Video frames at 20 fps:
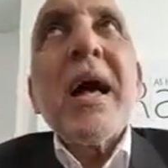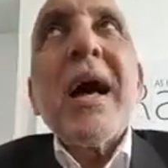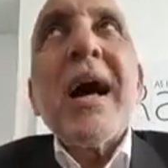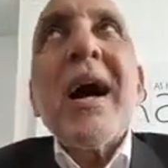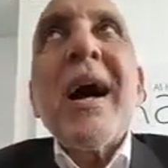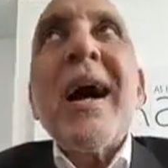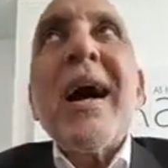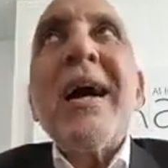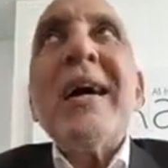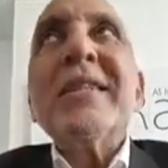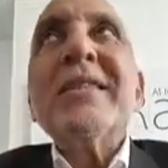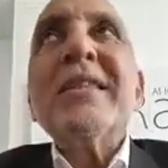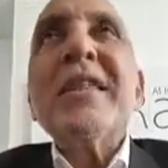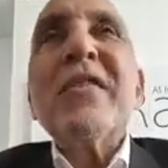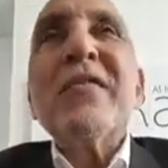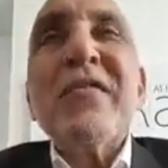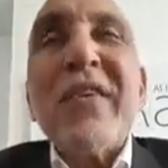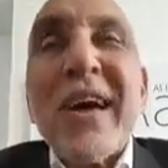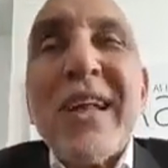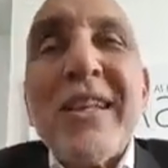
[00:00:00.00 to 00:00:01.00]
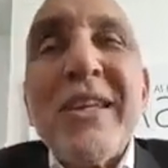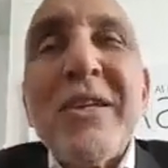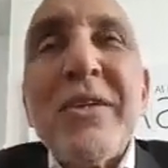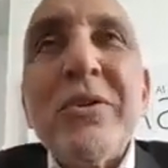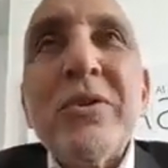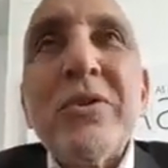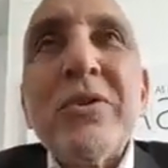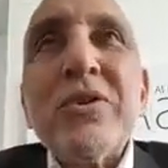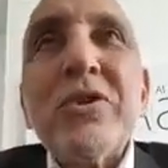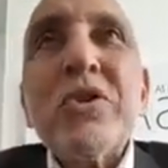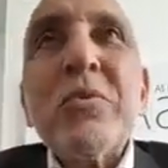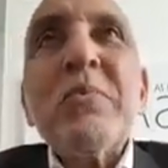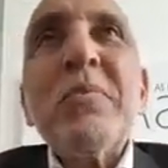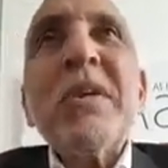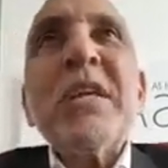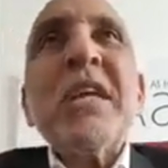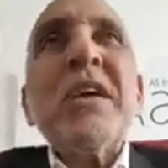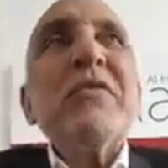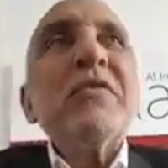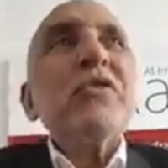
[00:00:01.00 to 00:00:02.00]
and the value should be
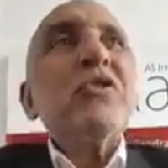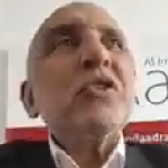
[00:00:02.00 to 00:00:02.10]
given to